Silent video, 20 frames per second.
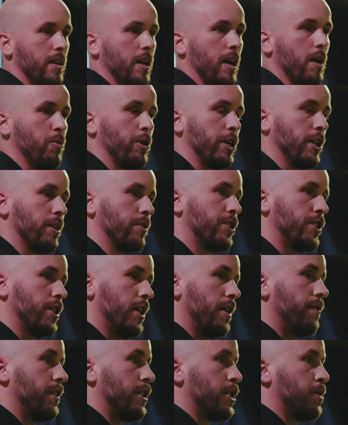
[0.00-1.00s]
And we're going to
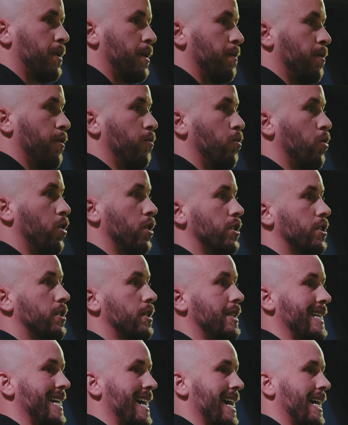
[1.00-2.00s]
serve this to people who have watched
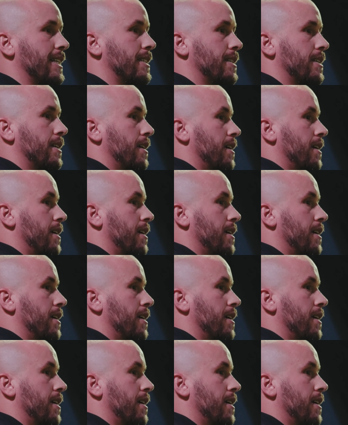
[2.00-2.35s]
the ad